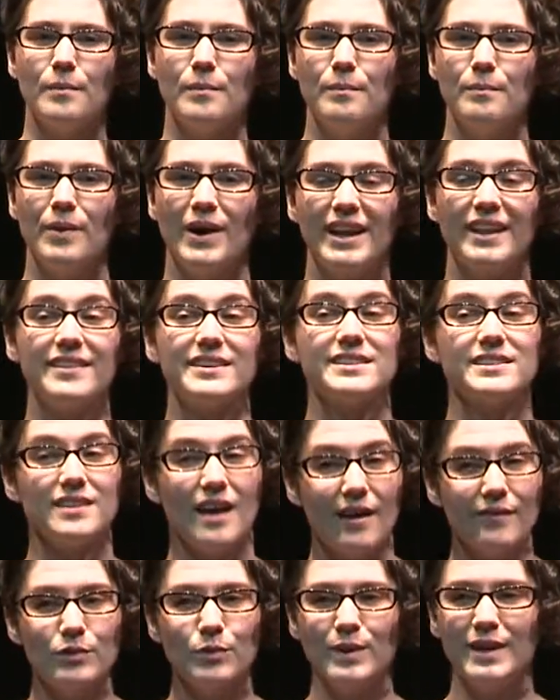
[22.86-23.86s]
But in the
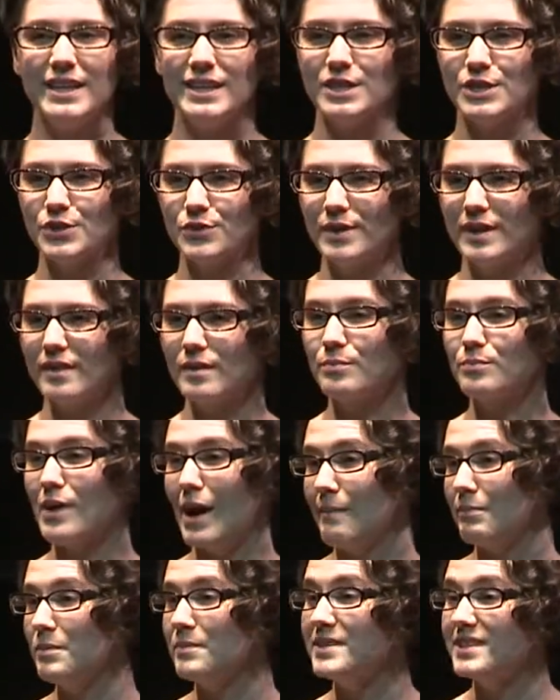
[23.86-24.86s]
software industry, the
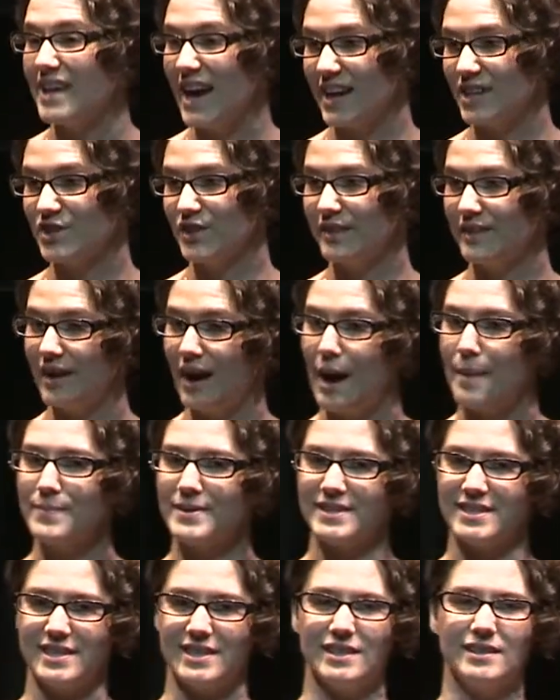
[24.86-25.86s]
problem is actually the
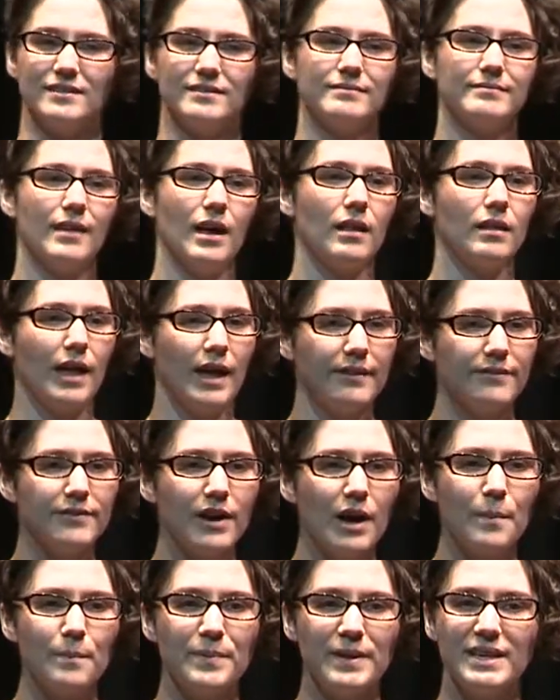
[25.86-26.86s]
opposite. A lot of
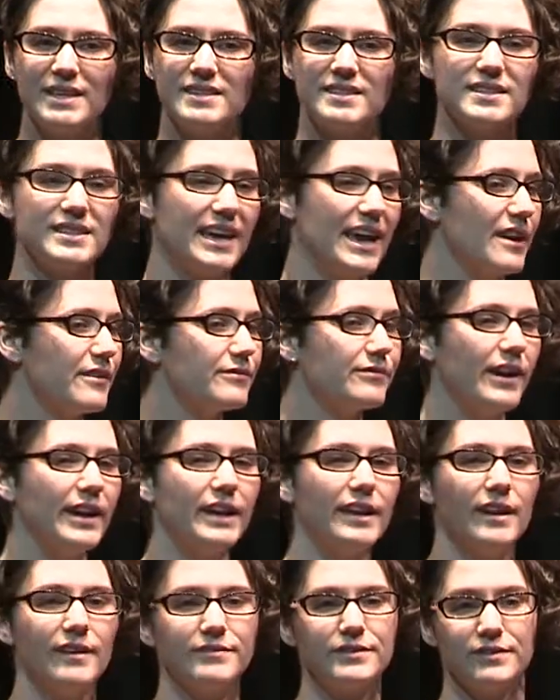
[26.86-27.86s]
companies can't find
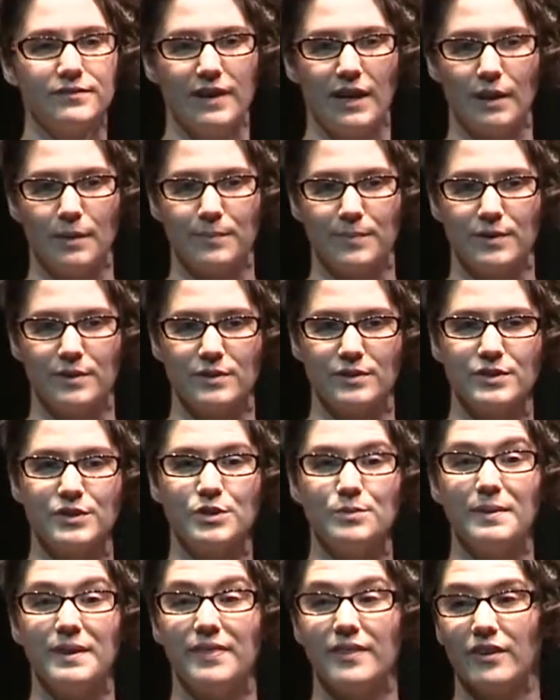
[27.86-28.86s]
enough developers
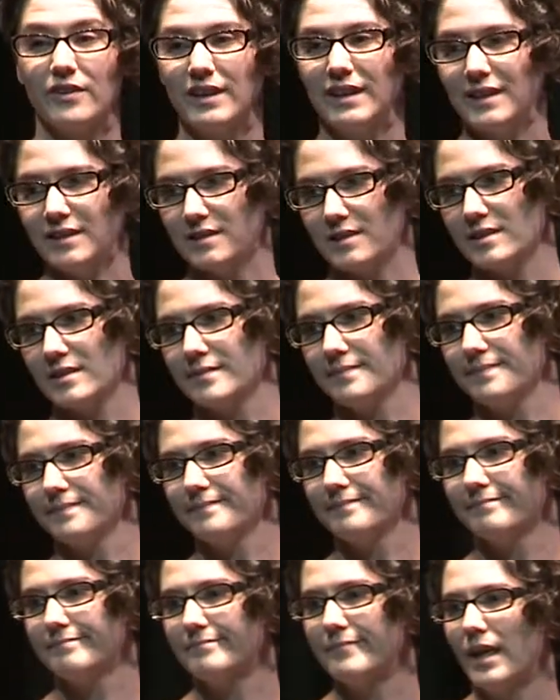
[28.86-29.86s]
to meet their needs.
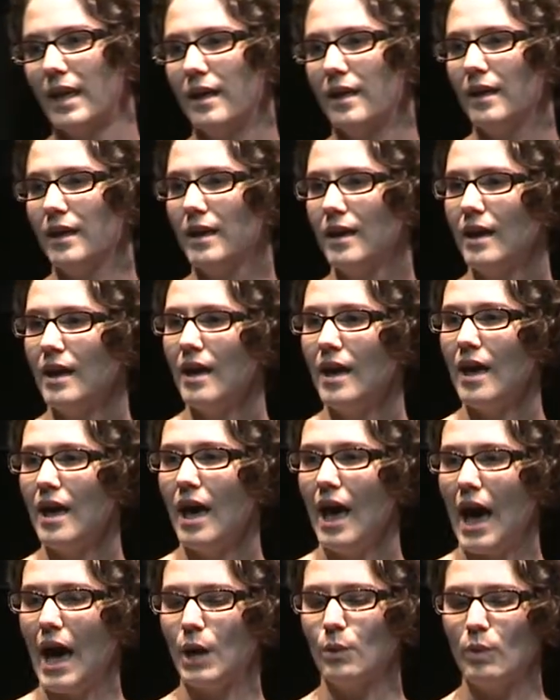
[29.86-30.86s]

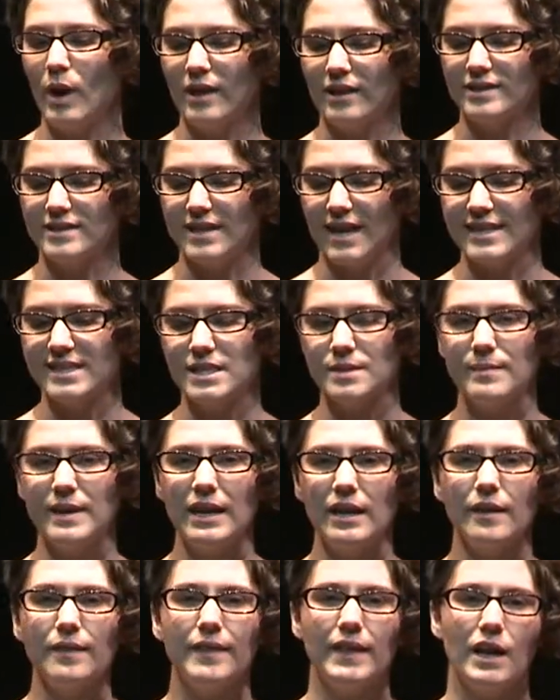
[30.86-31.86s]
And while it's
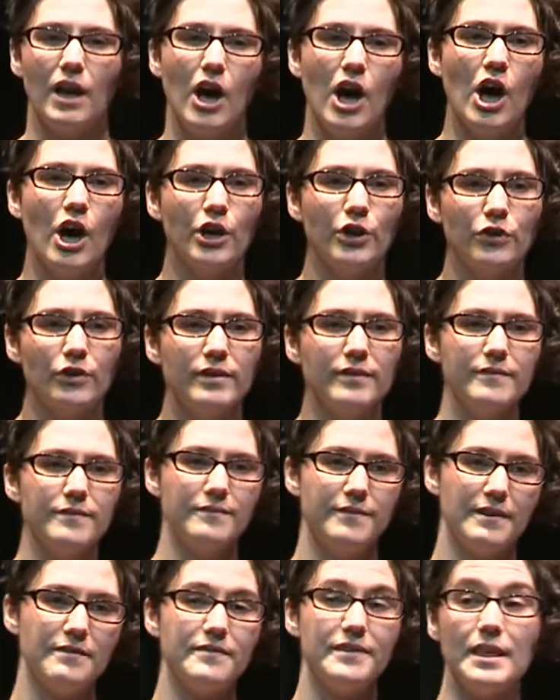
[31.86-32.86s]
estimated that
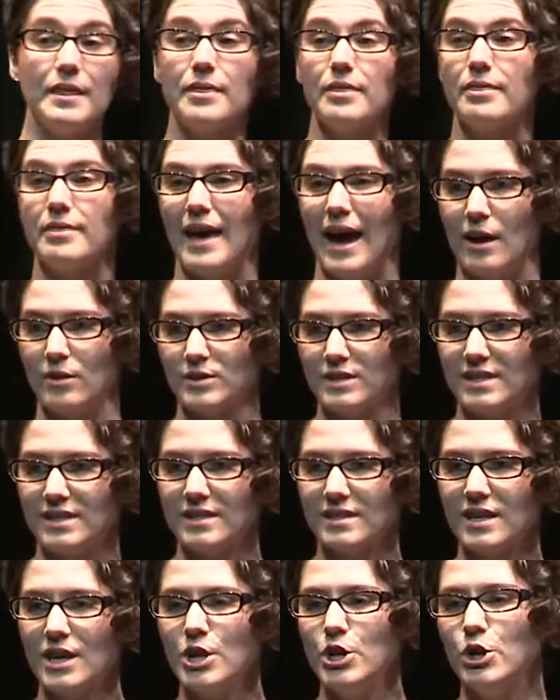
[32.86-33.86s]

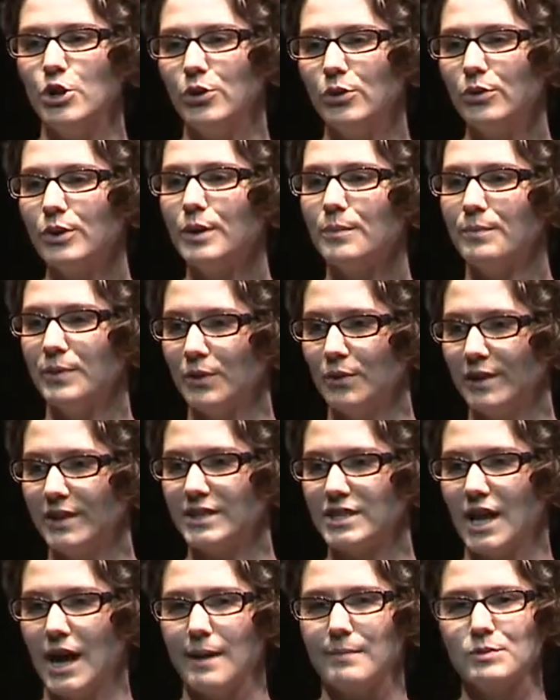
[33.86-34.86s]
150,000 new computing
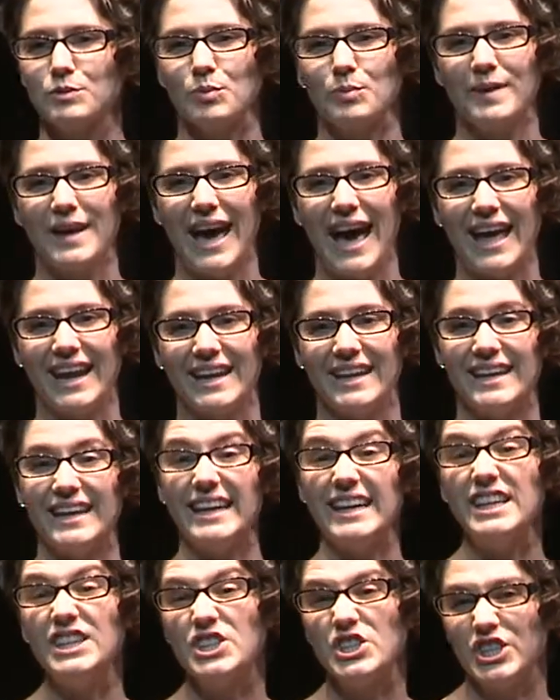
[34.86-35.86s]
jobs will be added
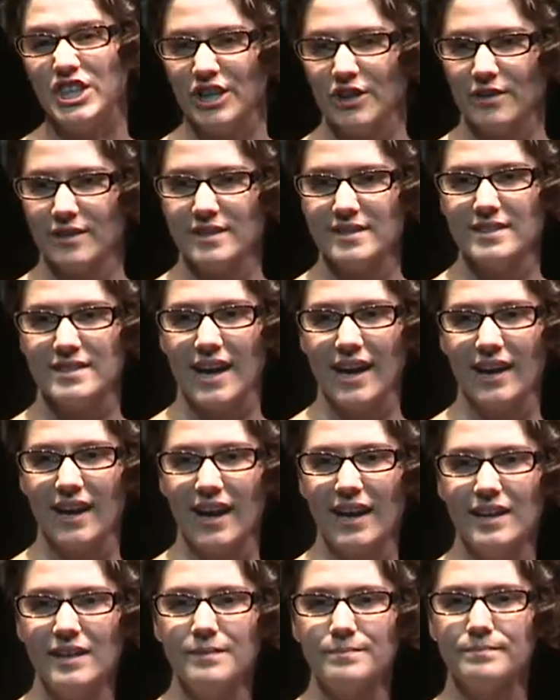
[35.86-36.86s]
each year this decade,